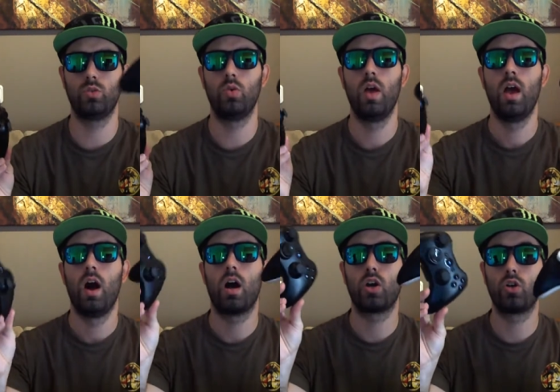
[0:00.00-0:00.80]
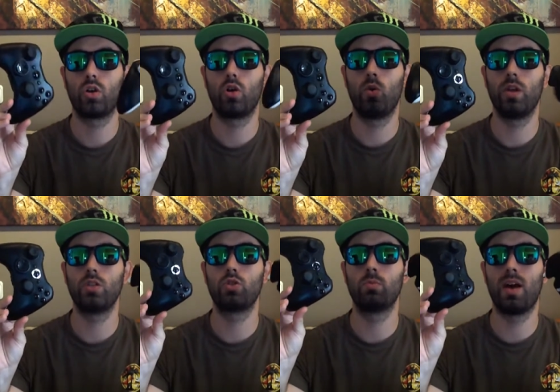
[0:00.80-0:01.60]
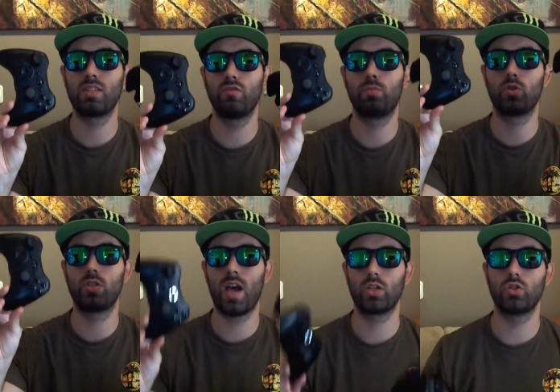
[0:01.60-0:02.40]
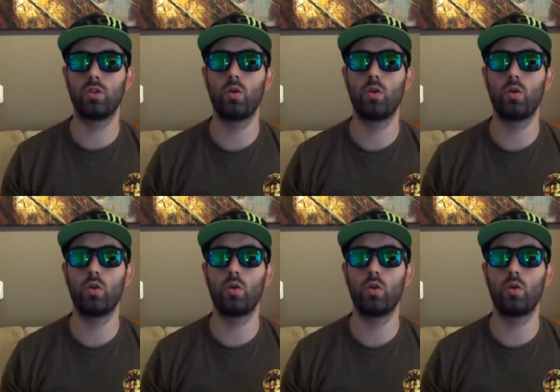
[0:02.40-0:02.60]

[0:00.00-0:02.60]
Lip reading: too, are going to go into massive production.